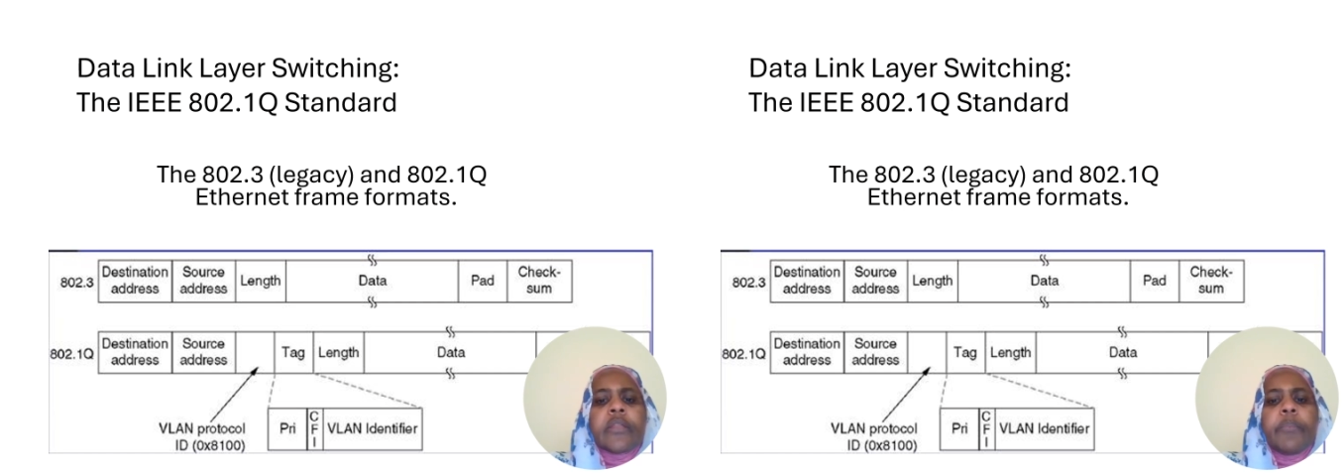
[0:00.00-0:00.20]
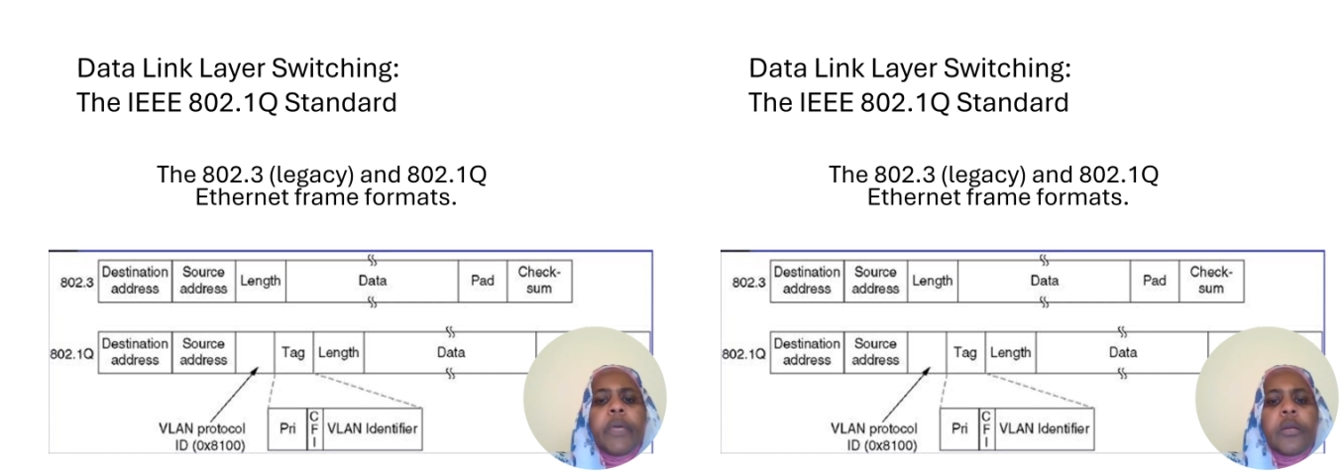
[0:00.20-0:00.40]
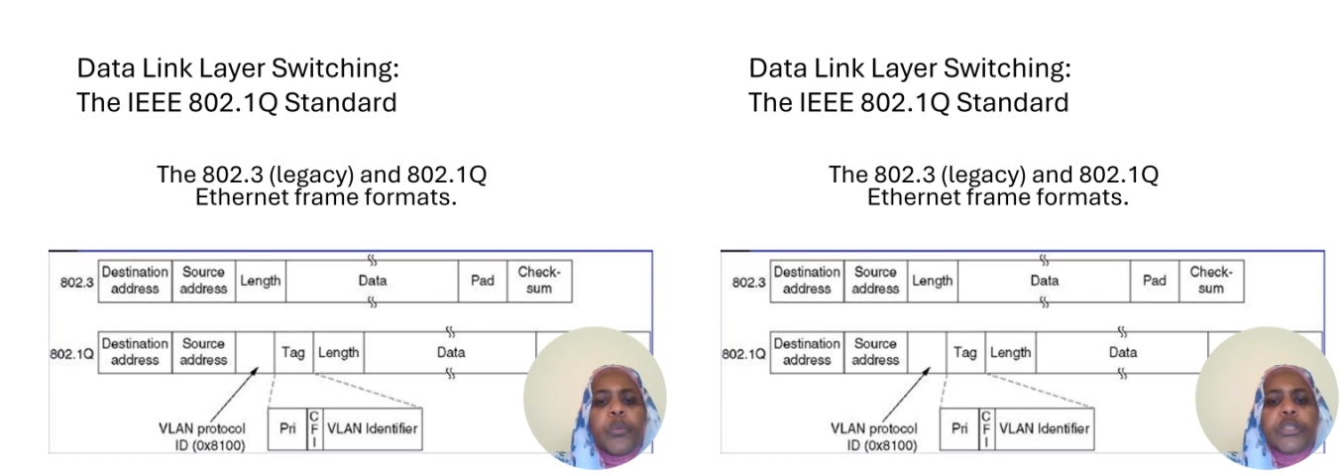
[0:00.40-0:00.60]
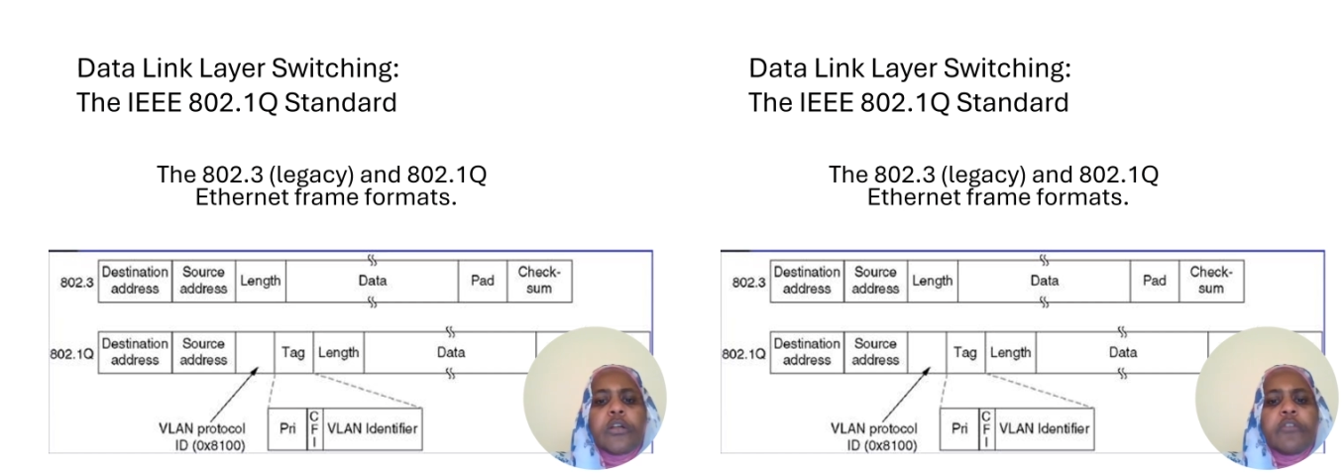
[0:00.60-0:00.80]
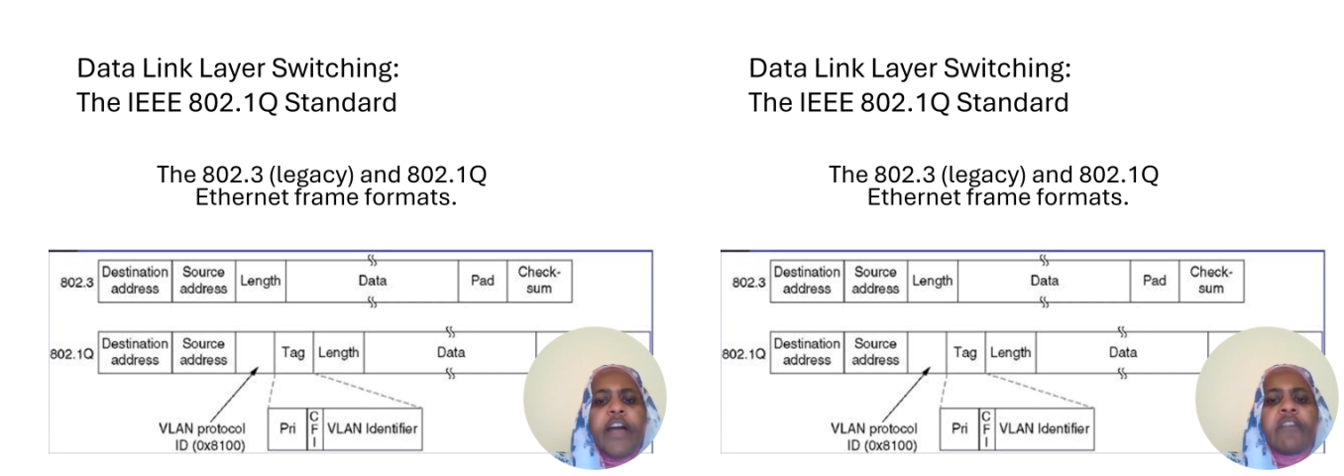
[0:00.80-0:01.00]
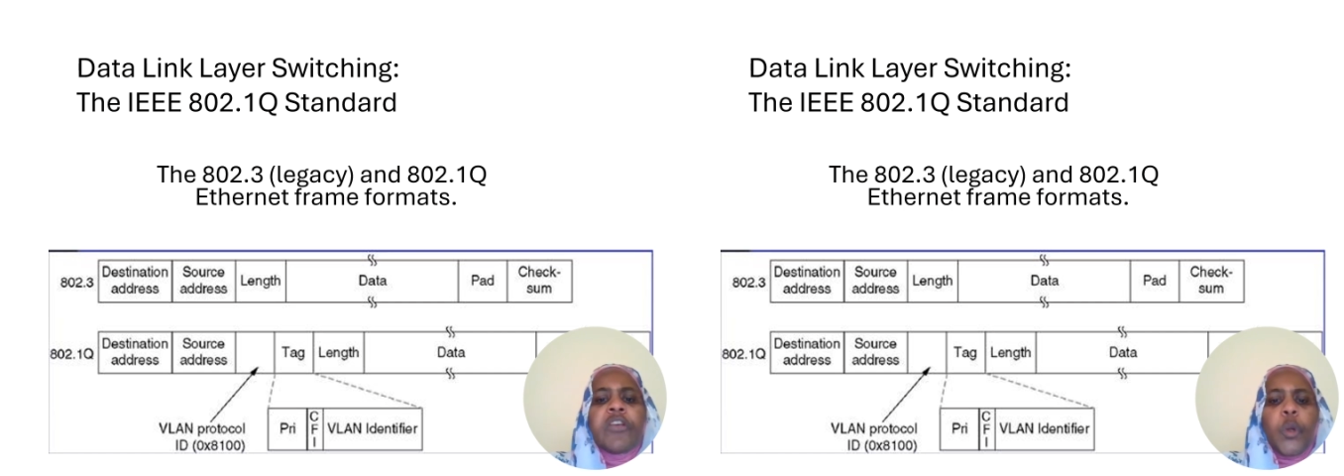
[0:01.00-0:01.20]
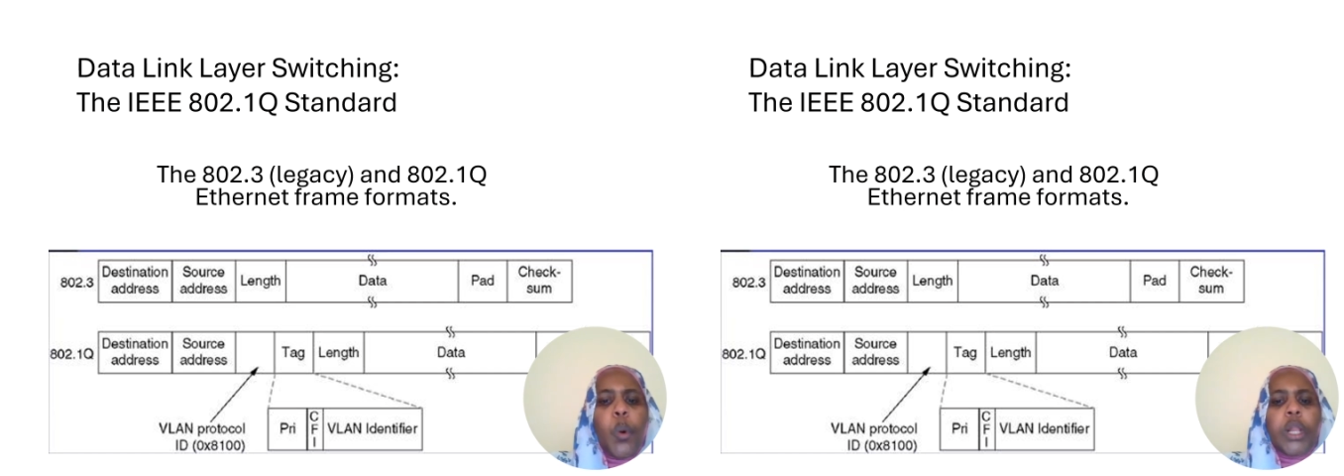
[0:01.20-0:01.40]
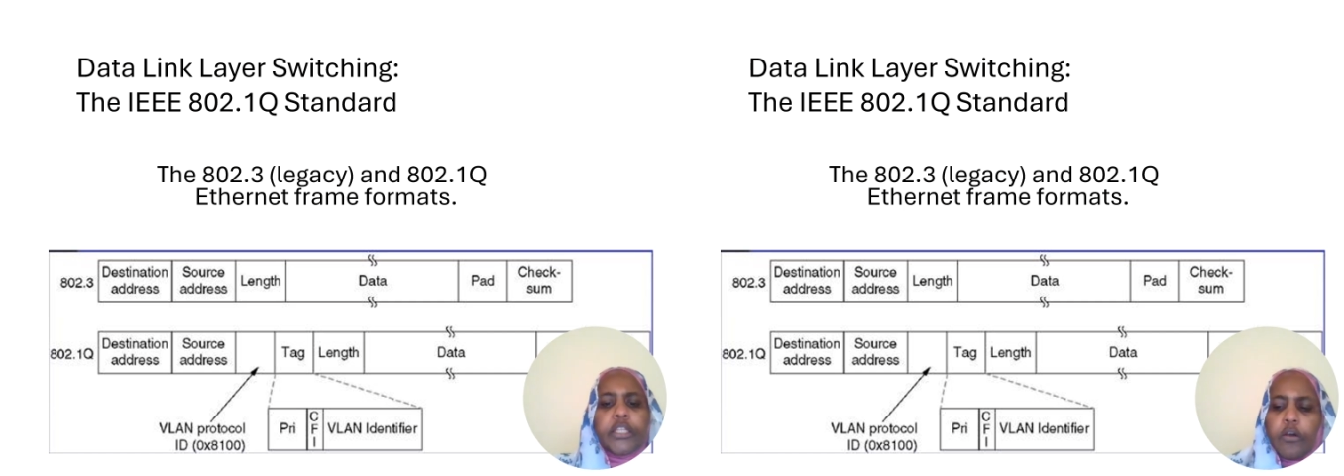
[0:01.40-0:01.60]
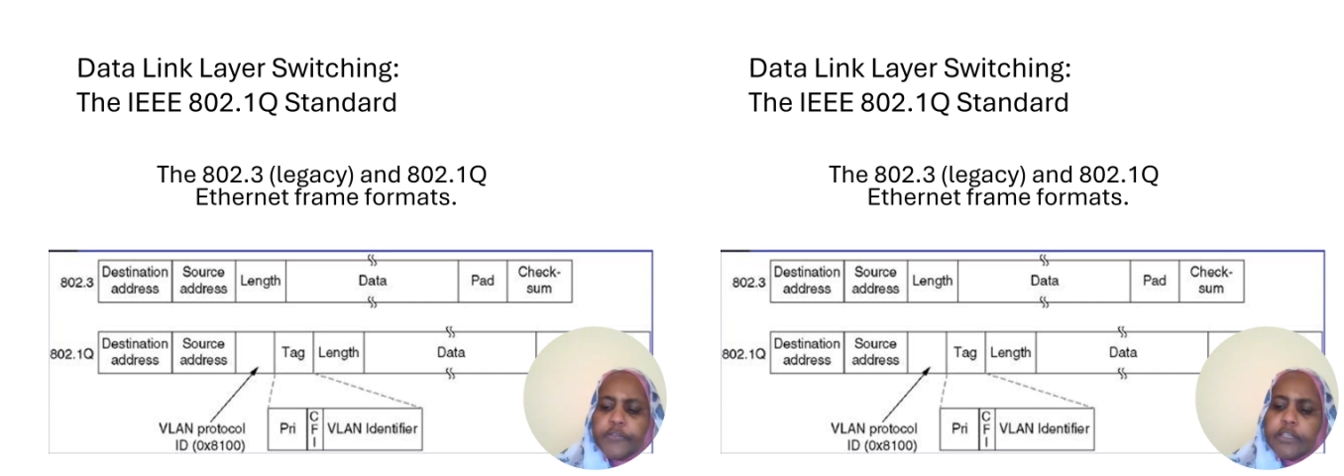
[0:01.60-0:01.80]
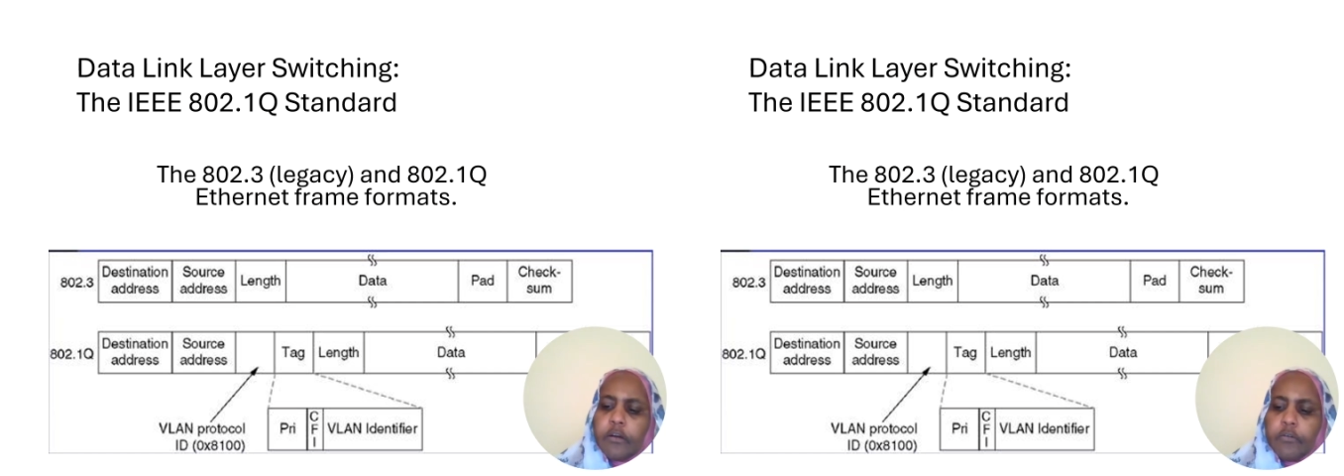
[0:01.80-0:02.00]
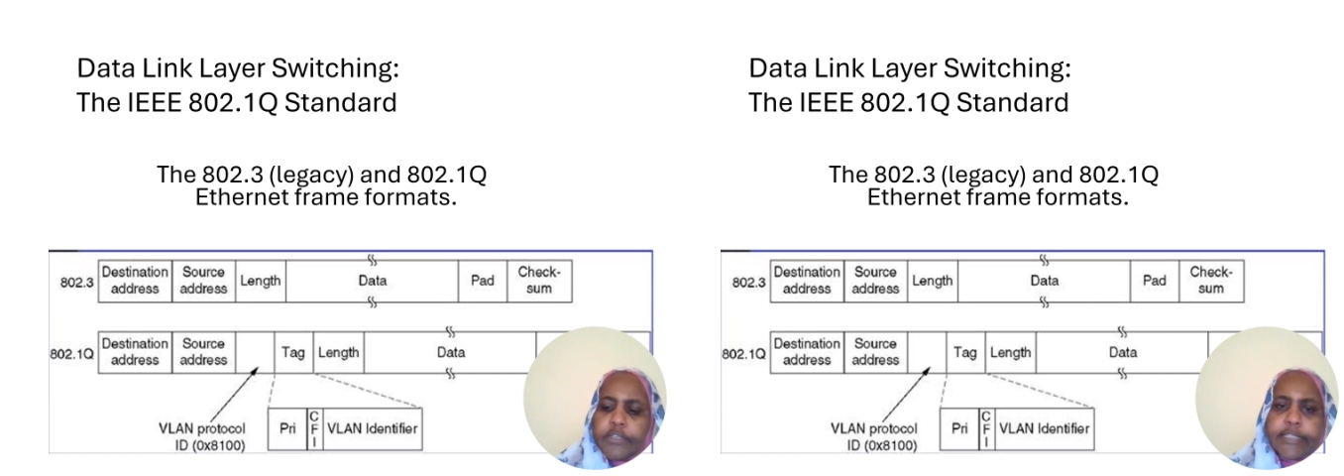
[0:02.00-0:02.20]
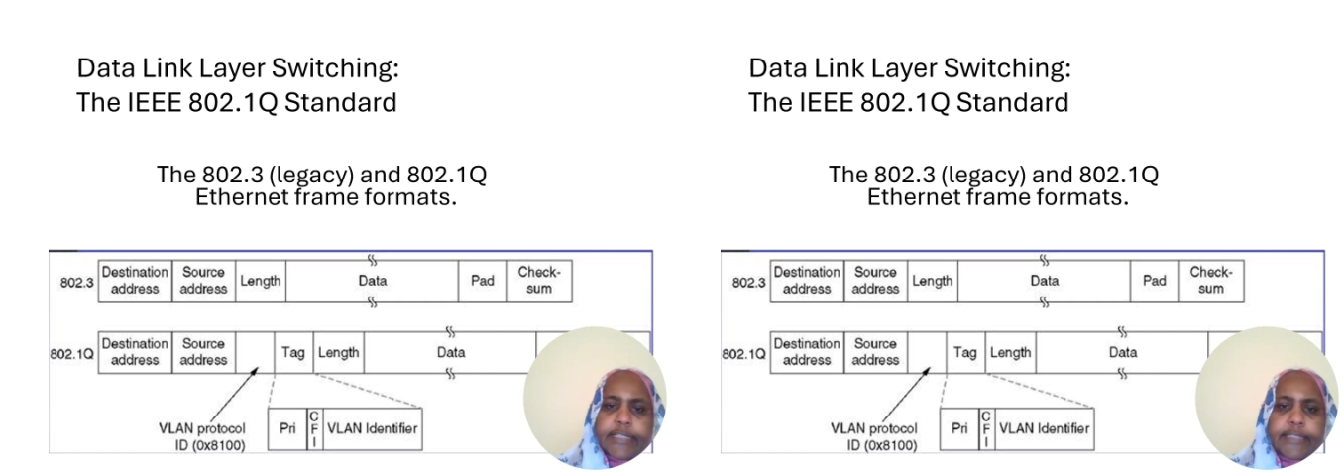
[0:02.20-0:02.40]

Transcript: the purpose of having quality of service.